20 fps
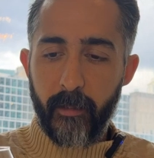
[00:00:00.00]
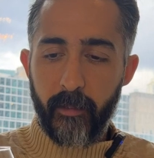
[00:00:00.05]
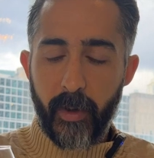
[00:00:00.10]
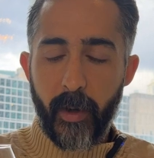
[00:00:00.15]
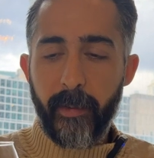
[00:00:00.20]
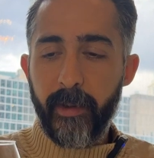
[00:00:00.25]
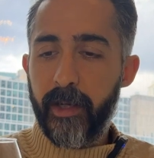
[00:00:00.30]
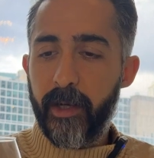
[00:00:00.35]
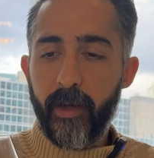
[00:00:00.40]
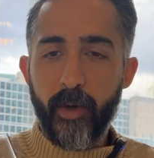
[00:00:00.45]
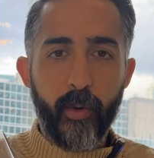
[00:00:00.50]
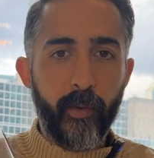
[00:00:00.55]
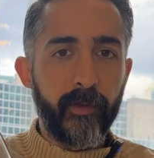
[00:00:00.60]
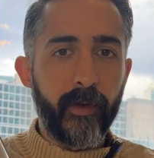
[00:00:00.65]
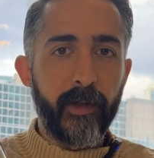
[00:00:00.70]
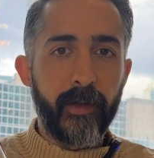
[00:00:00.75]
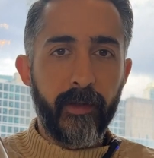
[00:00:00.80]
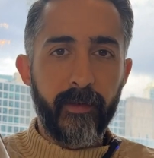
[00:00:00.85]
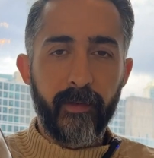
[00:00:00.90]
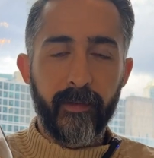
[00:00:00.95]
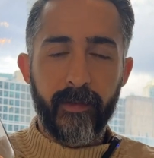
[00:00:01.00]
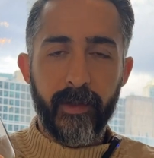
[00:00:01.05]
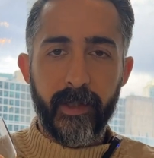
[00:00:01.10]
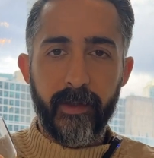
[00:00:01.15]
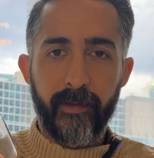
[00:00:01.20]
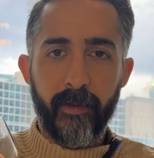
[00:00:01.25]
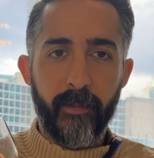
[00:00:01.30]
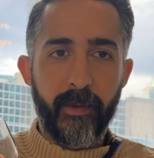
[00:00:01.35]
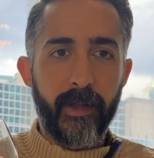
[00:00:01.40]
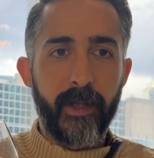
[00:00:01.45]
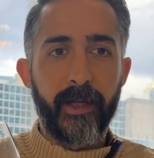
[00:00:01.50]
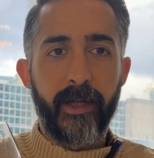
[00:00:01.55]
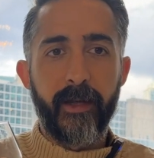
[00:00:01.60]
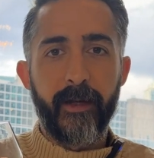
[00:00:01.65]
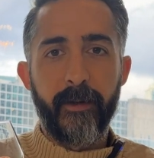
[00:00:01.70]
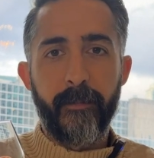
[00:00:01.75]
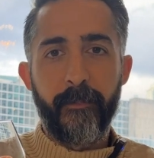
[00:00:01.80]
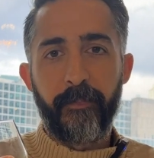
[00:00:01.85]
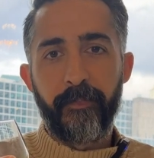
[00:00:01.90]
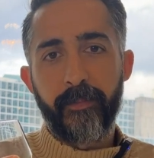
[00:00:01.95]
probably the nose on this is like something like
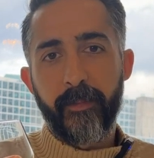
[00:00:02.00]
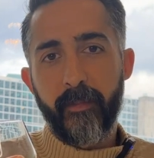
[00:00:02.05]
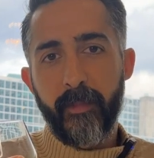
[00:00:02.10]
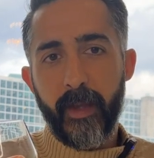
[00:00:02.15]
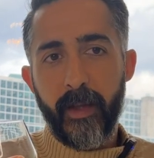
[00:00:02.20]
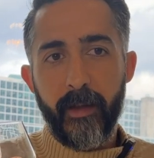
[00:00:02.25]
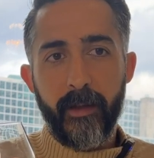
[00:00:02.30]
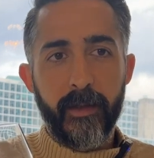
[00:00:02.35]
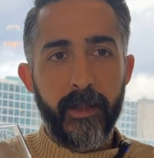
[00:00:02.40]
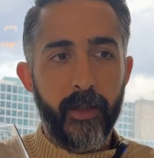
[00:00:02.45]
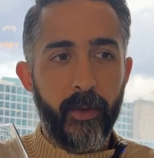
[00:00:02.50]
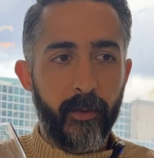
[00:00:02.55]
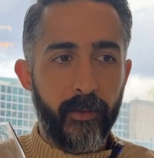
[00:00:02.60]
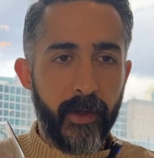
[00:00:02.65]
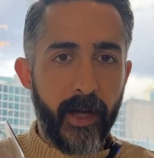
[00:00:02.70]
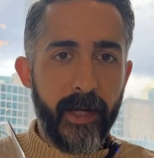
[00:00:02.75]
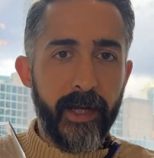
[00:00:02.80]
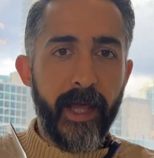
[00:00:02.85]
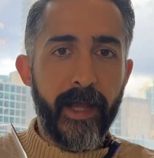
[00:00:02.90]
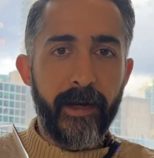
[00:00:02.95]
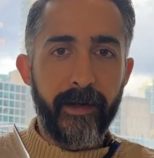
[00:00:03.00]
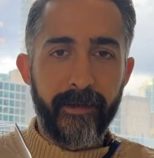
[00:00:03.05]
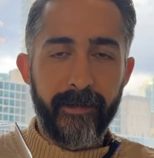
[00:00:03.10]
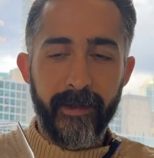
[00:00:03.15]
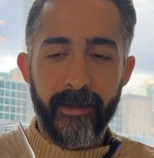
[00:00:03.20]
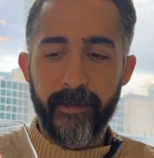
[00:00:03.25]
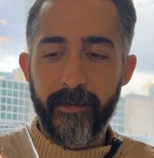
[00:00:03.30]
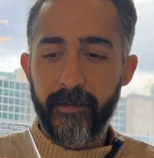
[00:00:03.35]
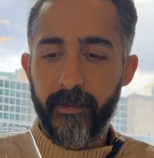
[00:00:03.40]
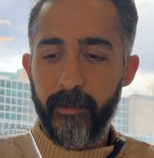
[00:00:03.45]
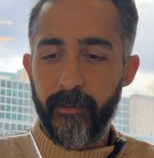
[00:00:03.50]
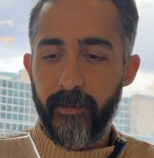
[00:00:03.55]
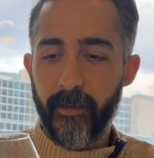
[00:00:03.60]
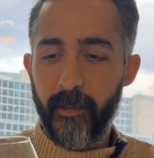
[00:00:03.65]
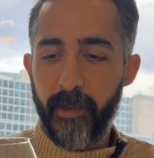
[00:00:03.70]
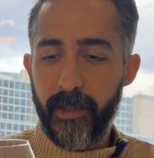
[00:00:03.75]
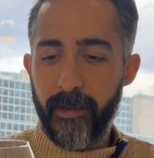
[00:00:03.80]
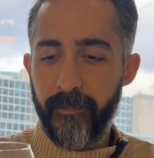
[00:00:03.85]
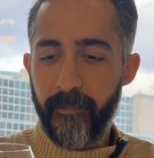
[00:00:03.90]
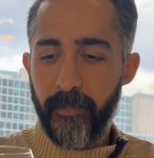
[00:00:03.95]
9 out of 10 for
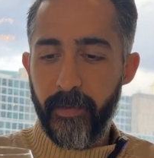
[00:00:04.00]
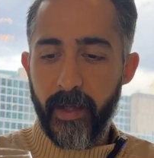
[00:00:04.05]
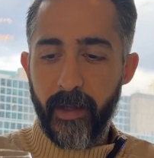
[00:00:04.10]
me.